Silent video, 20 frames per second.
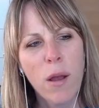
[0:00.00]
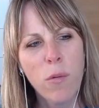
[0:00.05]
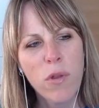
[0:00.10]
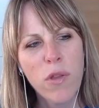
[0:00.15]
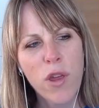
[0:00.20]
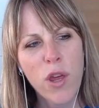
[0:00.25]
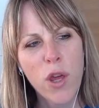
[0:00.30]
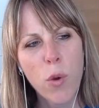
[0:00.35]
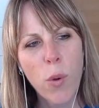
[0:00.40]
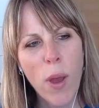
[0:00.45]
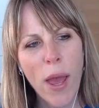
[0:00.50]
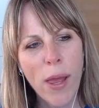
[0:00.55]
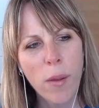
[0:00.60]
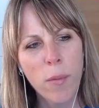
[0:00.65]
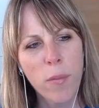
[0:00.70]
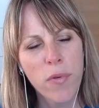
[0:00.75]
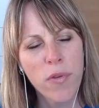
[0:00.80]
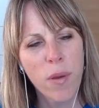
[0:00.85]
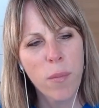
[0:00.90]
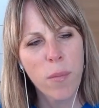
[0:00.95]
would you
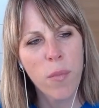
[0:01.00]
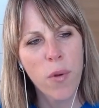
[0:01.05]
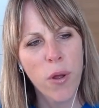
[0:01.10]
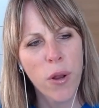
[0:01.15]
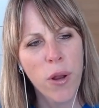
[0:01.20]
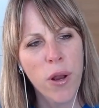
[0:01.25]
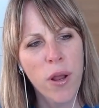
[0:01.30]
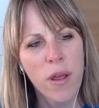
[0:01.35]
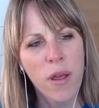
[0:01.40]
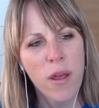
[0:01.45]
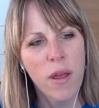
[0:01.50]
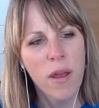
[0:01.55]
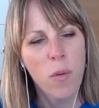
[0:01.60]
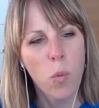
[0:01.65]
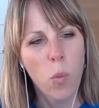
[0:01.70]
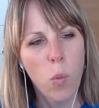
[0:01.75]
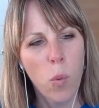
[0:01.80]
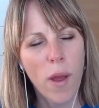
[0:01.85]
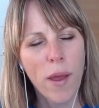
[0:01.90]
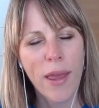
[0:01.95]
help someone
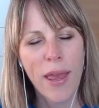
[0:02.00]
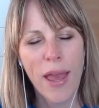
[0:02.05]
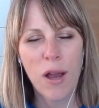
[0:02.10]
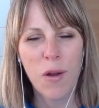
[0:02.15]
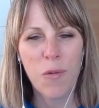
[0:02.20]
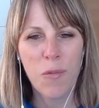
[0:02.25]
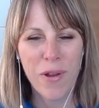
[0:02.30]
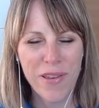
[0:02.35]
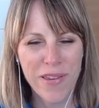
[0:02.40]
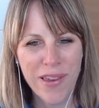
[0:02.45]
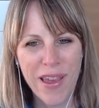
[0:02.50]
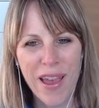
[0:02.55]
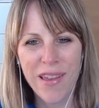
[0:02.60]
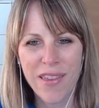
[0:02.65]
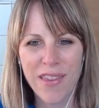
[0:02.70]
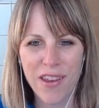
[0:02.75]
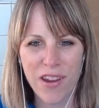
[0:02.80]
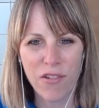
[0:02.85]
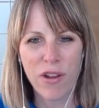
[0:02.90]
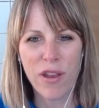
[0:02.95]
work out which
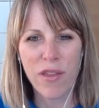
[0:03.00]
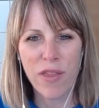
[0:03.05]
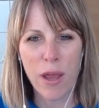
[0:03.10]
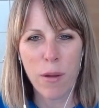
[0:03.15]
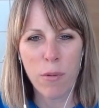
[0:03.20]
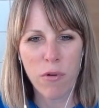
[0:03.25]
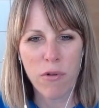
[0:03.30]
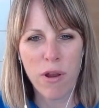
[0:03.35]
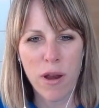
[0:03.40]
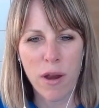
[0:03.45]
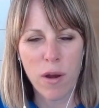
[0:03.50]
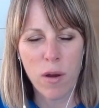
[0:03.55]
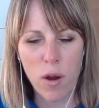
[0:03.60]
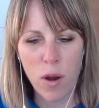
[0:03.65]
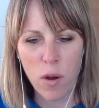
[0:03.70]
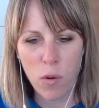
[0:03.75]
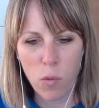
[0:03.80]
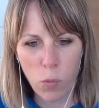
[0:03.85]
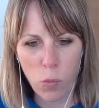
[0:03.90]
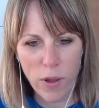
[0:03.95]
category they were in
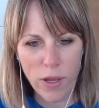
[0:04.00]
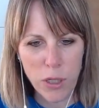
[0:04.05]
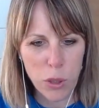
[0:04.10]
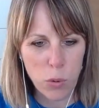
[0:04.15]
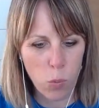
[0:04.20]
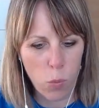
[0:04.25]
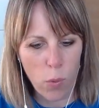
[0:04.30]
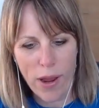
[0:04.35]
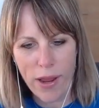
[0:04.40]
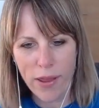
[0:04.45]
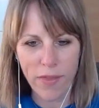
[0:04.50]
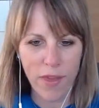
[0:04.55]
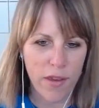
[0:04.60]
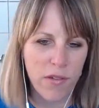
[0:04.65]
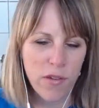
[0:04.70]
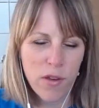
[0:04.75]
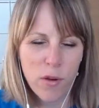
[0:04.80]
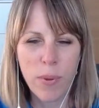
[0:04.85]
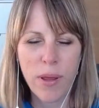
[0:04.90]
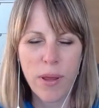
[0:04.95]
and which way they
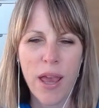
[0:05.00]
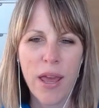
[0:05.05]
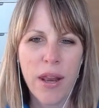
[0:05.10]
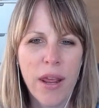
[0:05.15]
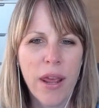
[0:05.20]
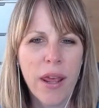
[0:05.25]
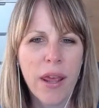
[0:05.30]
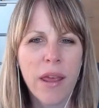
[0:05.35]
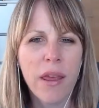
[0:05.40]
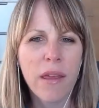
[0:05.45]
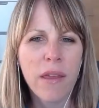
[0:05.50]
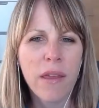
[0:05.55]
should be heading?